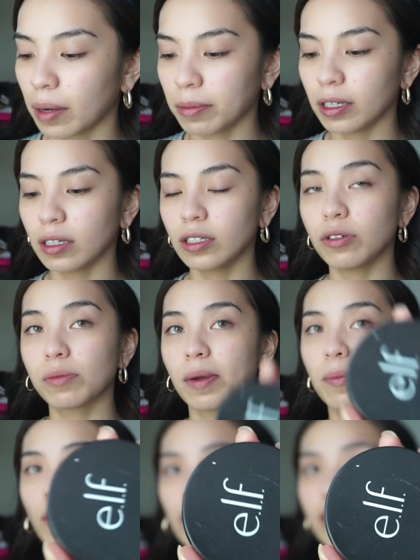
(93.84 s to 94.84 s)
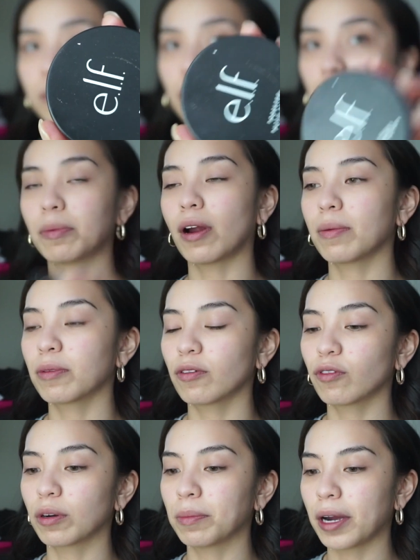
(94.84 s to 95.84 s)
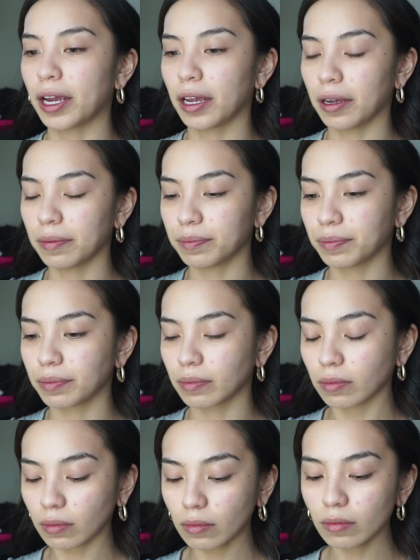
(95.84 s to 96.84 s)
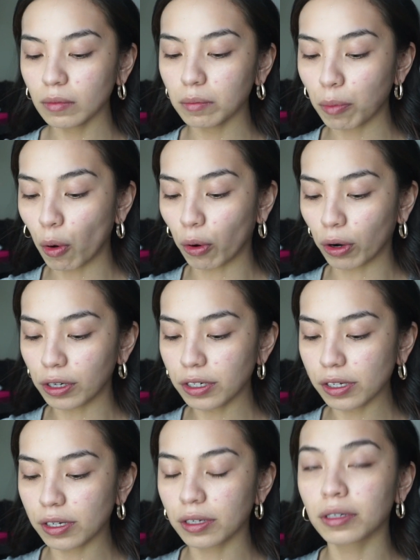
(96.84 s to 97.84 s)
I'm gonna use my Poreless Putty Primer for my pores,